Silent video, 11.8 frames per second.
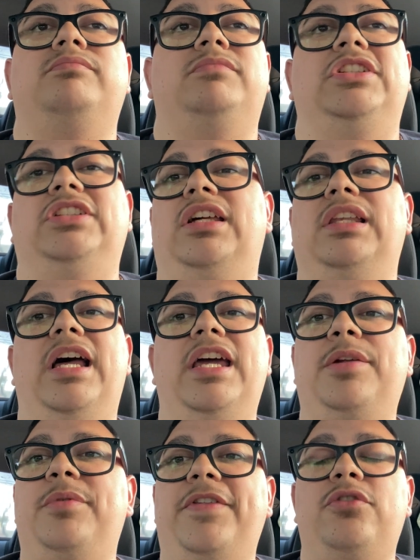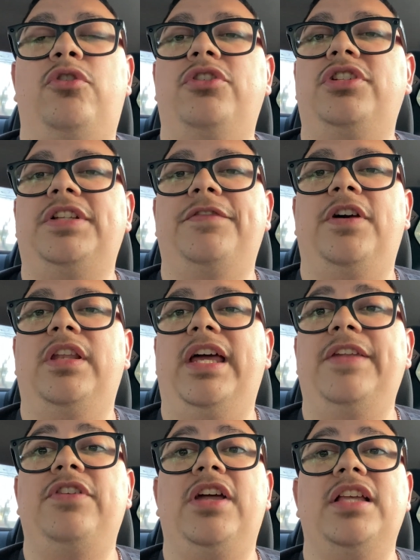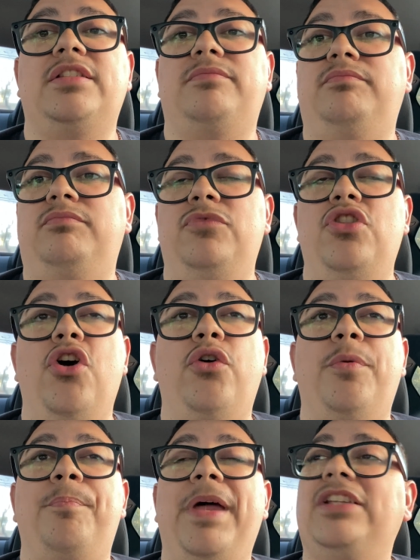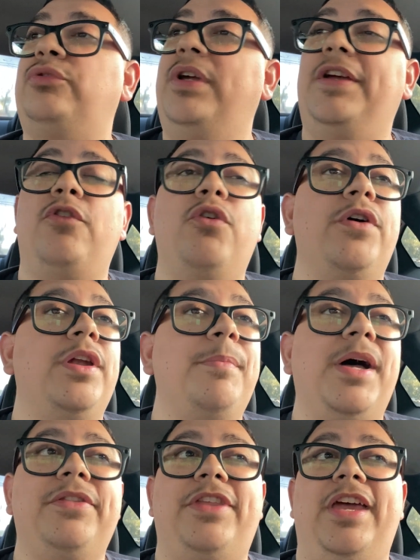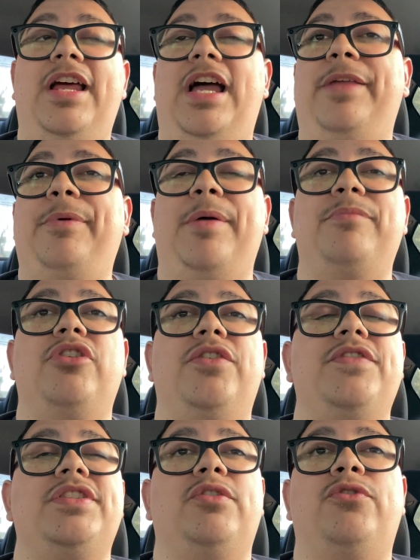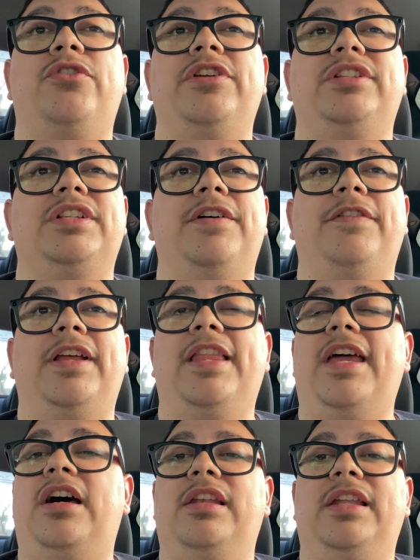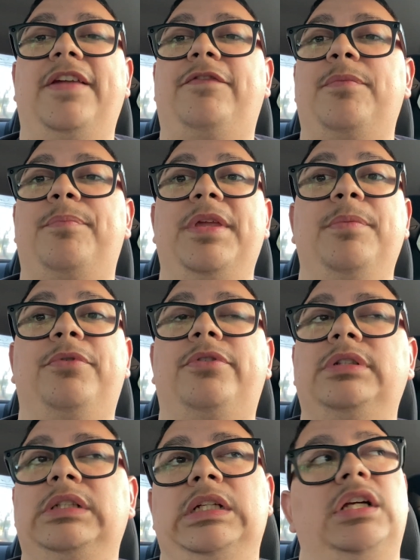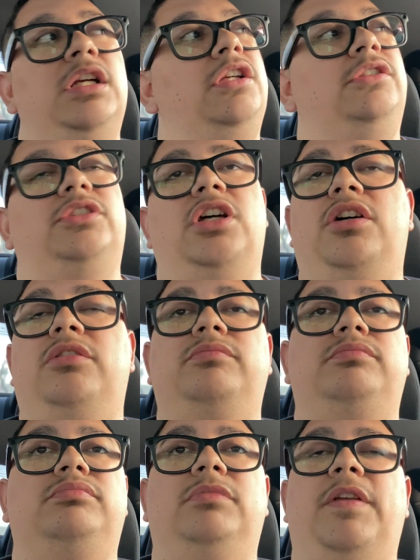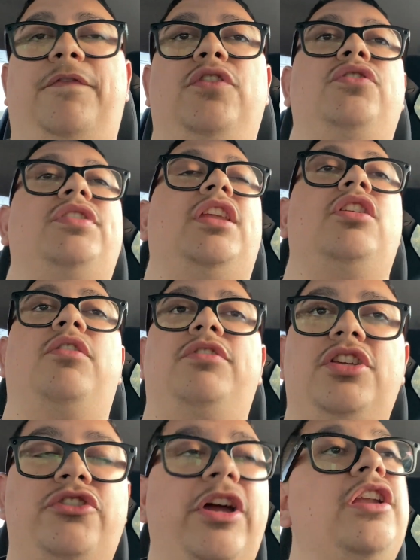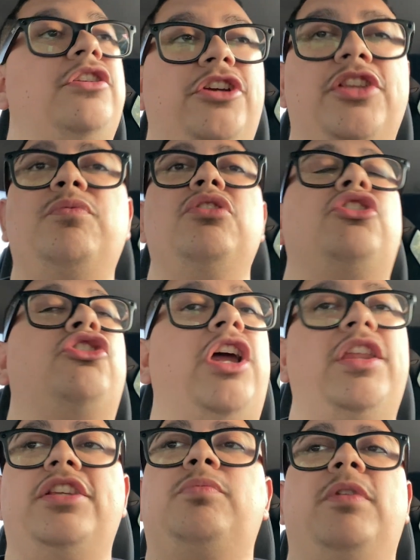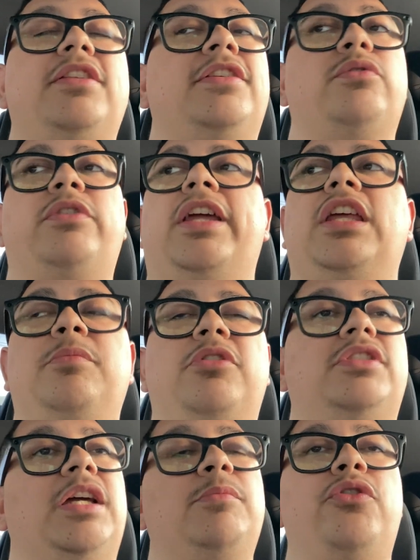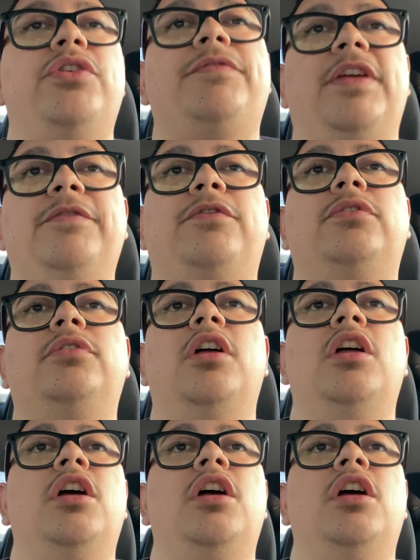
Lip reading: just online, I'm gonna have to order stuff online. If you guys know a best way of going about that, I'm nervous at ordering stuff like that online from people. So if you say no, just trust me, try this place. Is where I get them all the time. Always faithful.